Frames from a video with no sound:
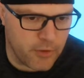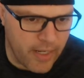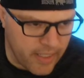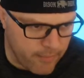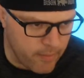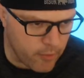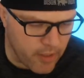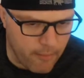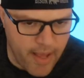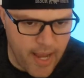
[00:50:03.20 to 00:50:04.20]
trying to get people
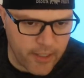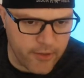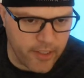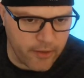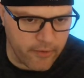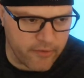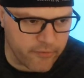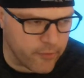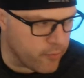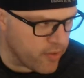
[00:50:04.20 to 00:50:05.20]
to come back, are you going to increase
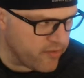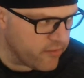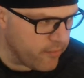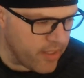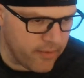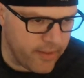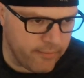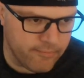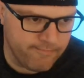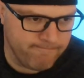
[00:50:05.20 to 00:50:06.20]
your food prices
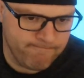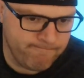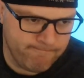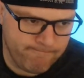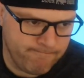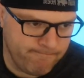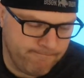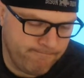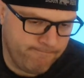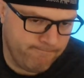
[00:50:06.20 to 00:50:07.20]
immediately?
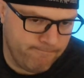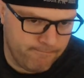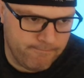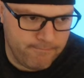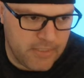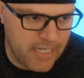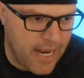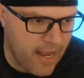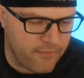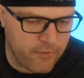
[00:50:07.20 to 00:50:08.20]
You're
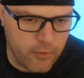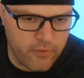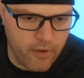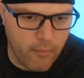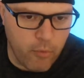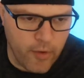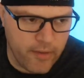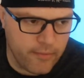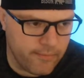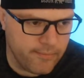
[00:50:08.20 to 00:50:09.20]
going to have to at some
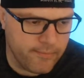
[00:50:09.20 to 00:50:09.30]
point.